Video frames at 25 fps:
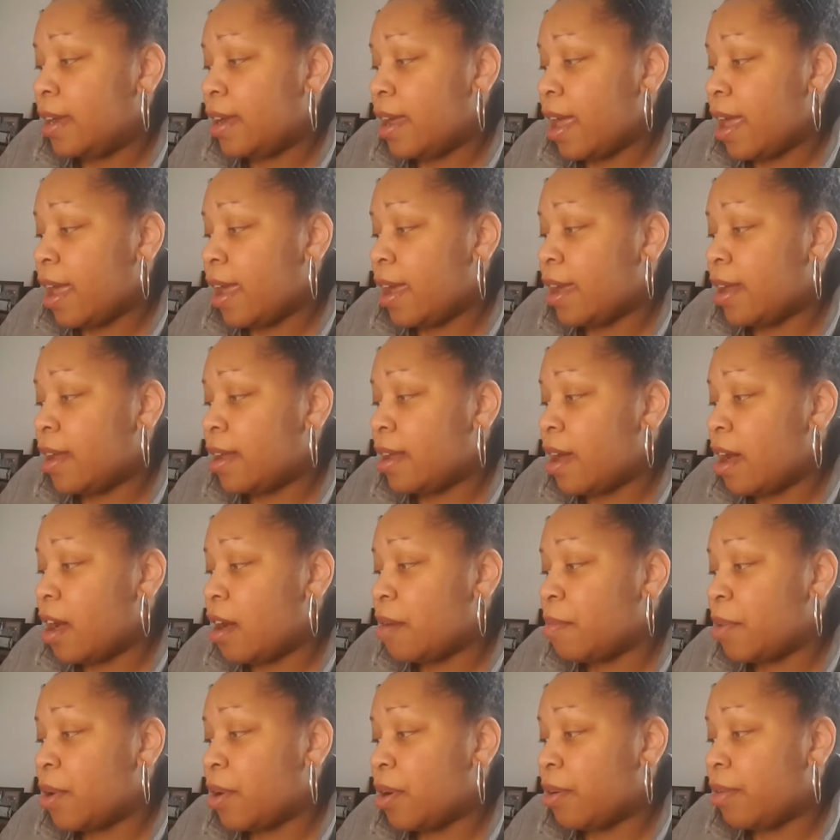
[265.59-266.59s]
and
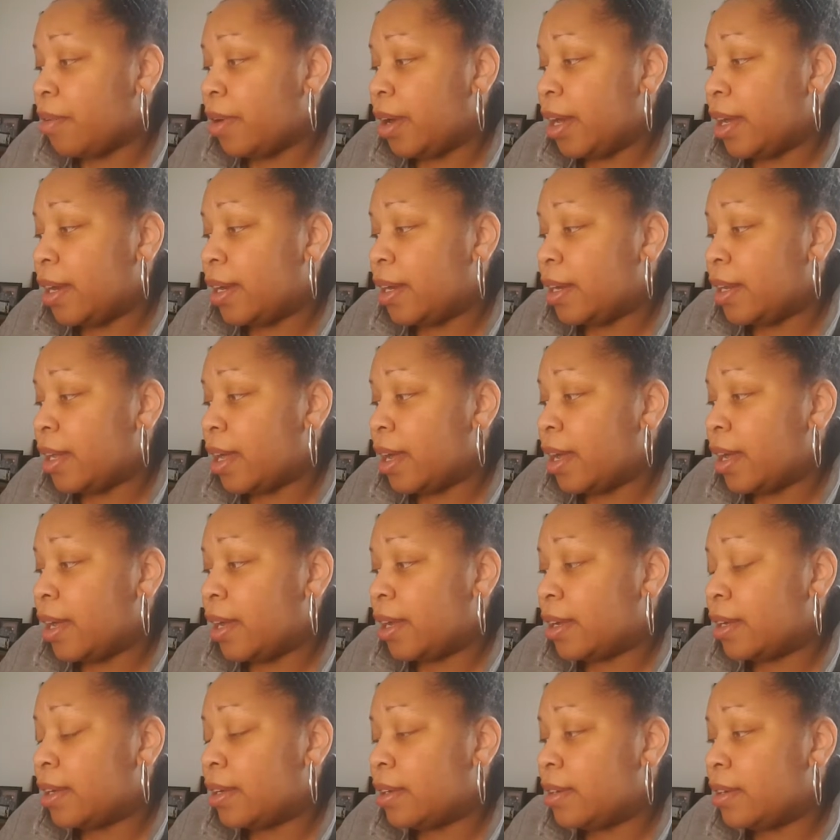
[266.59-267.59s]
I'm already
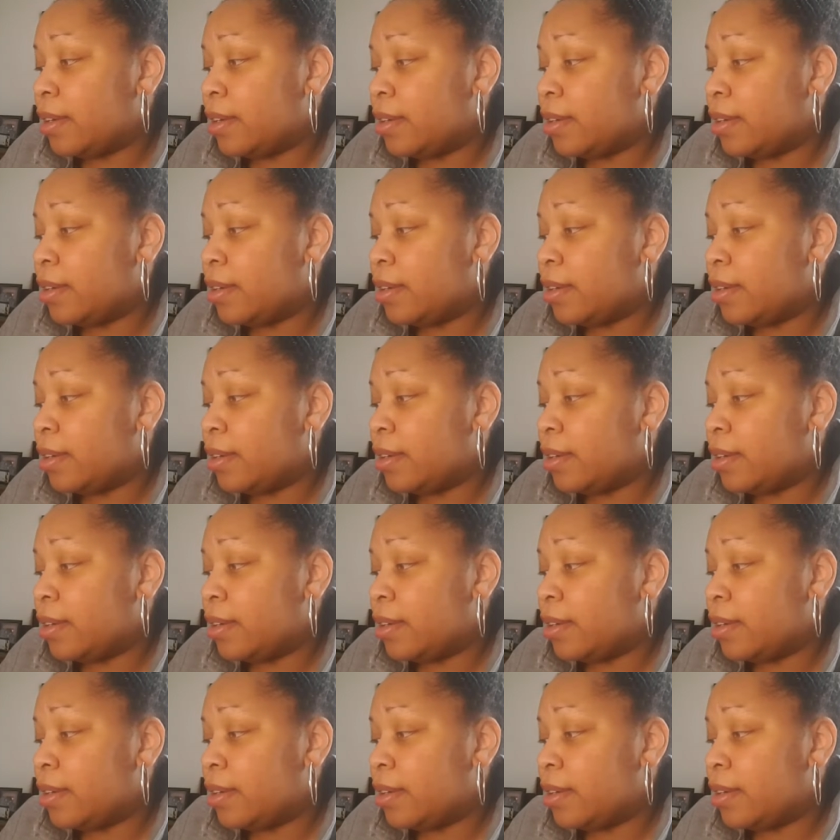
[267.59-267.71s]
like,